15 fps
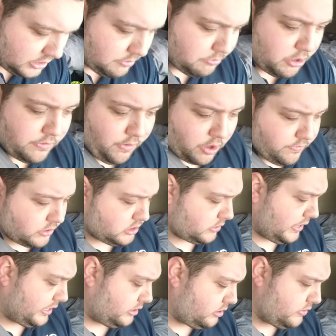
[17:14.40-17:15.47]
Move over so
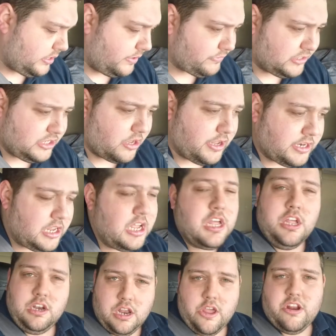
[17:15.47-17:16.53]
they can do the other side.
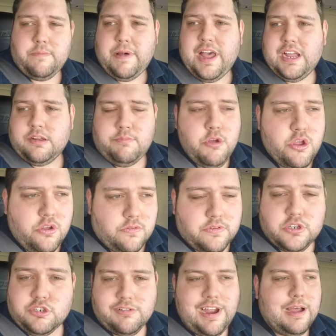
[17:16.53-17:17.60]
Load a bag,
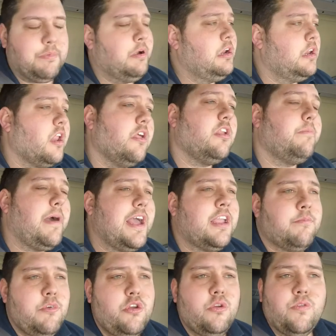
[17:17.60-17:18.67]
move, strap. Load a
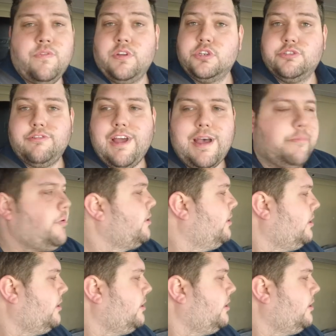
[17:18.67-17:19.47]
bag, move, strap.